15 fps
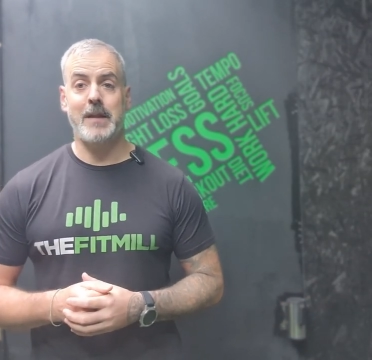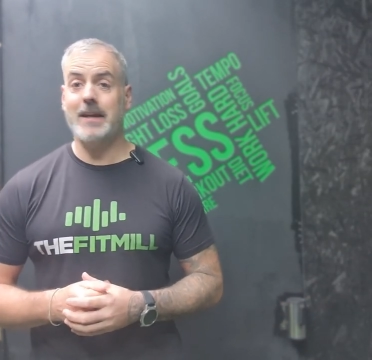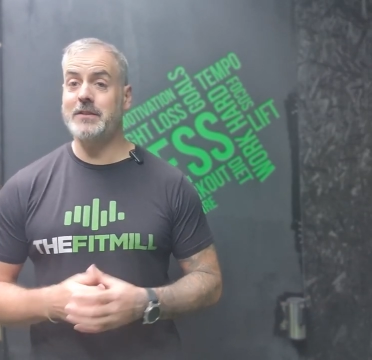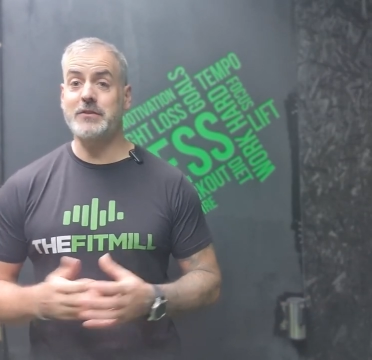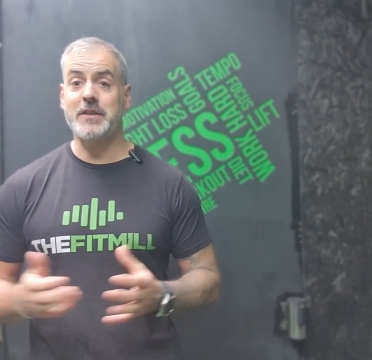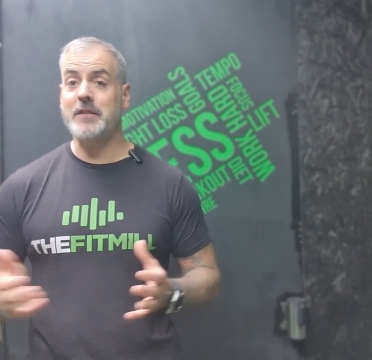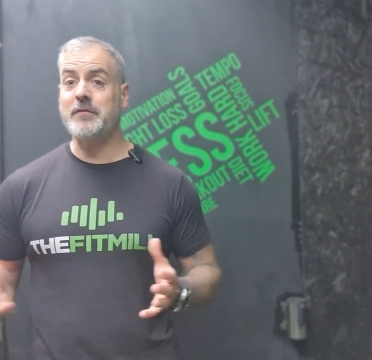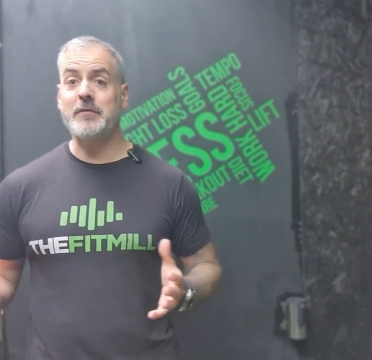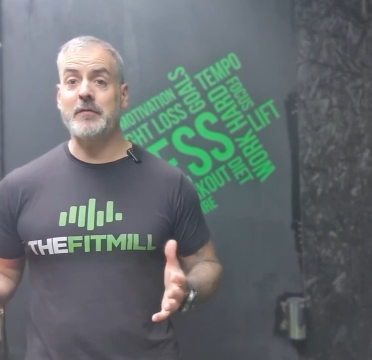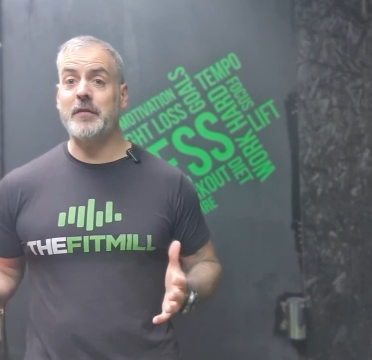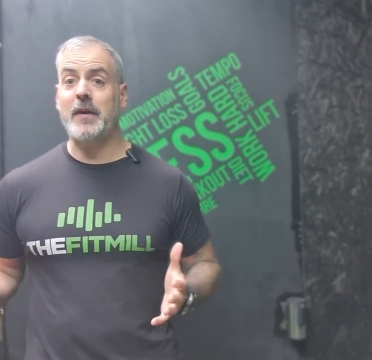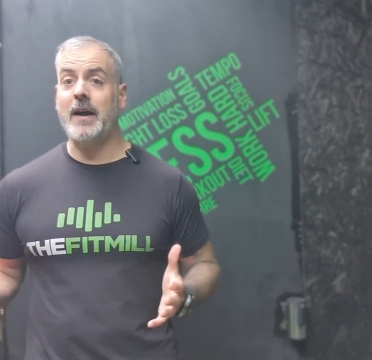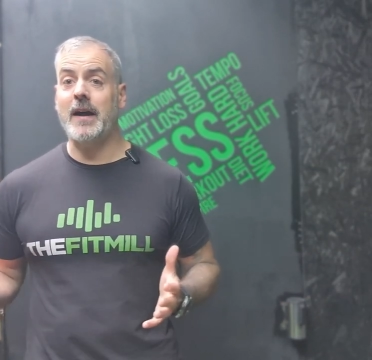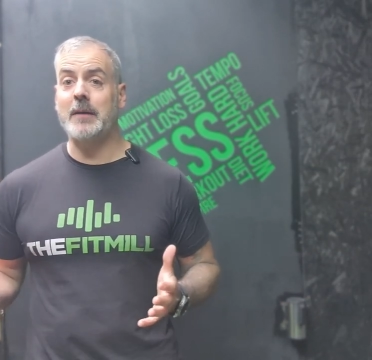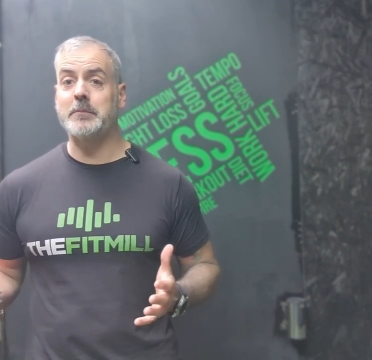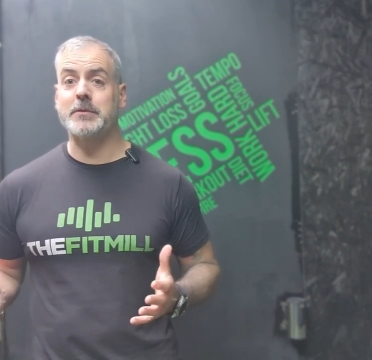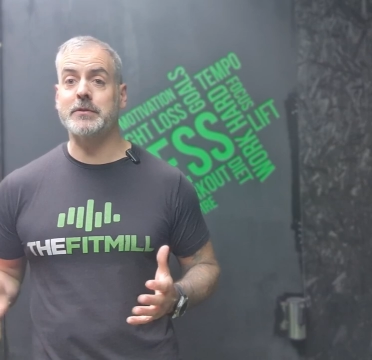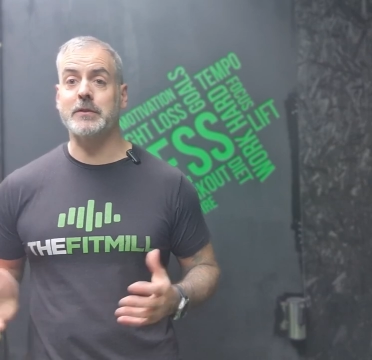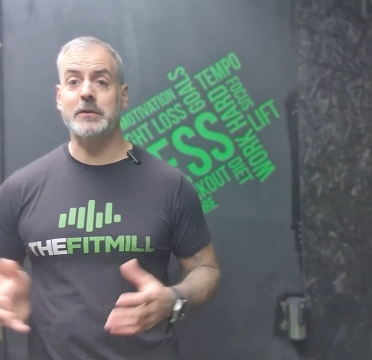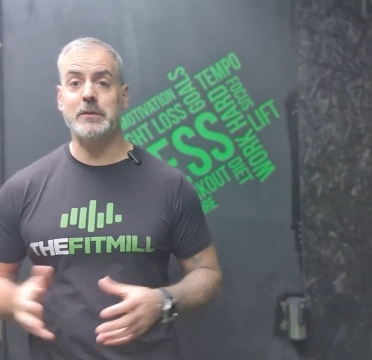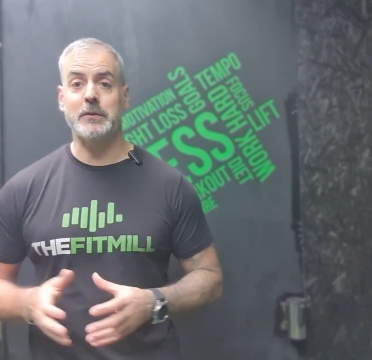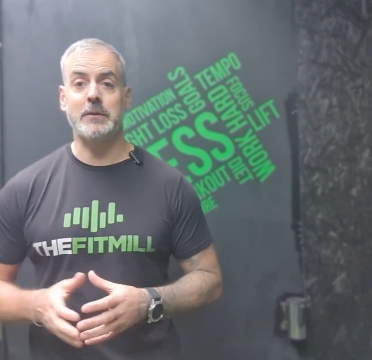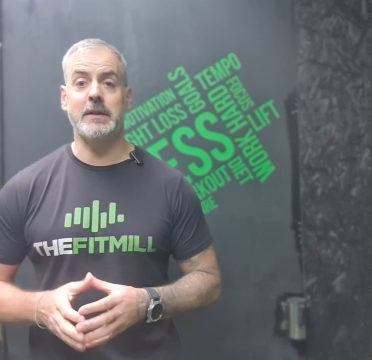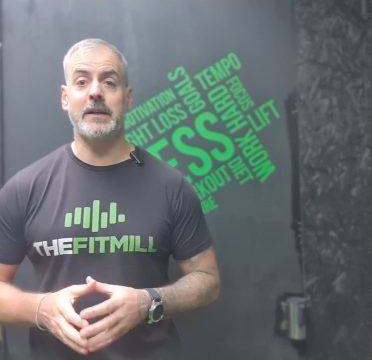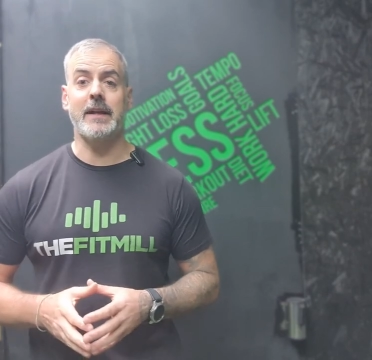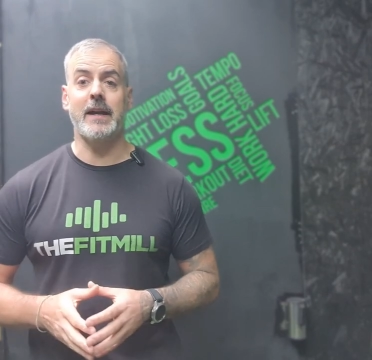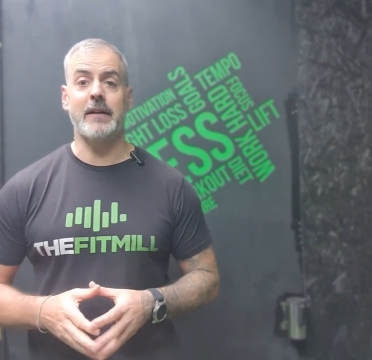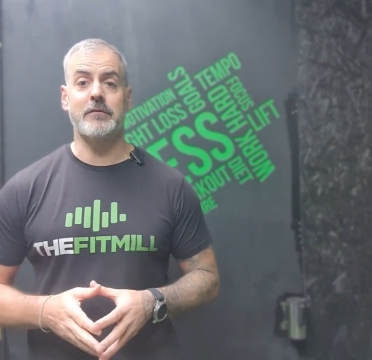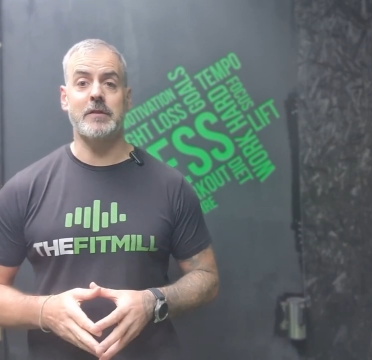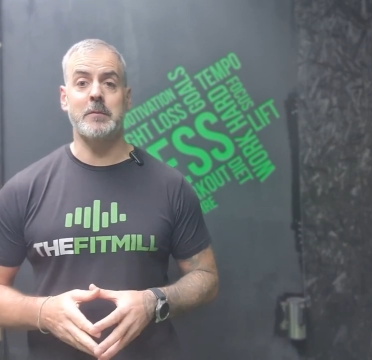It's different for absolutely
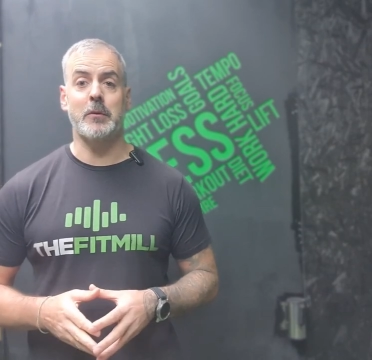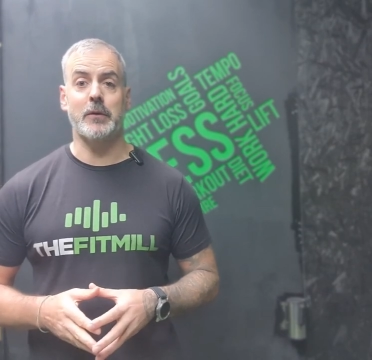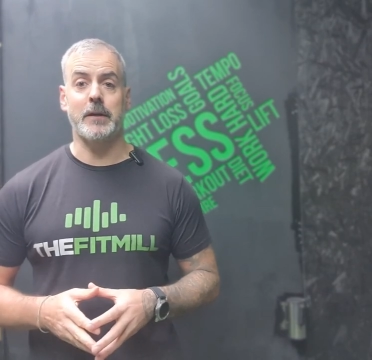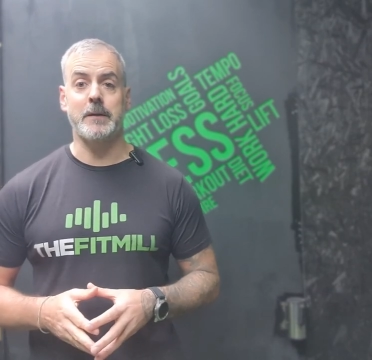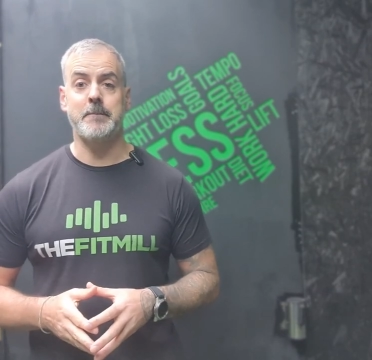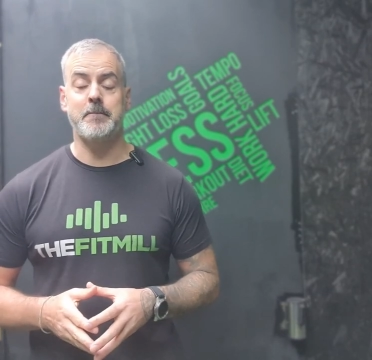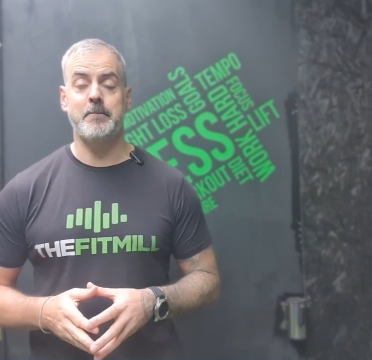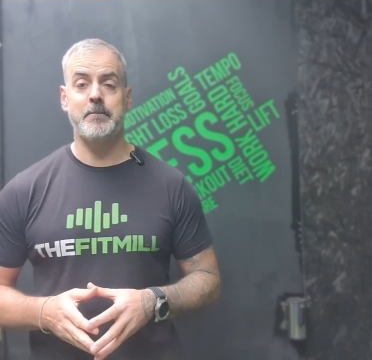everybody.